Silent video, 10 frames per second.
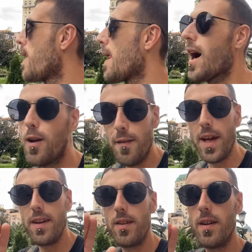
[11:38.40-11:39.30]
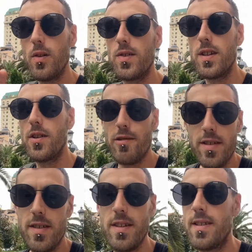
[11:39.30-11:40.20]
I love hidden little secret
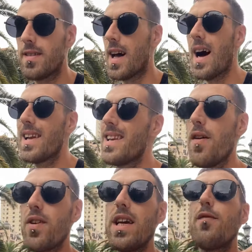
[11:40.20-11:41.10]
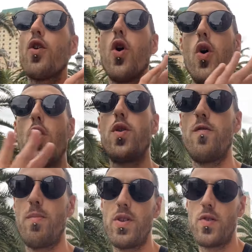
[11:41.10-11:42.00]
cities. Like, I'd never even heard
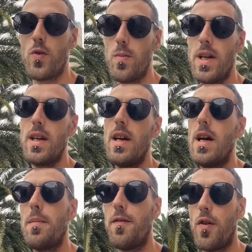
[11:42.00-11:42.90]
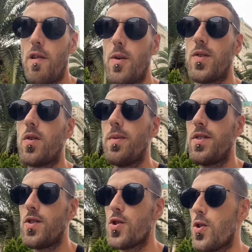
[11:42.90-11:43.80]
of Batumi before I was coming
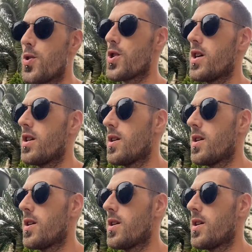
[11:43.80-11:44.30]
to Georgia.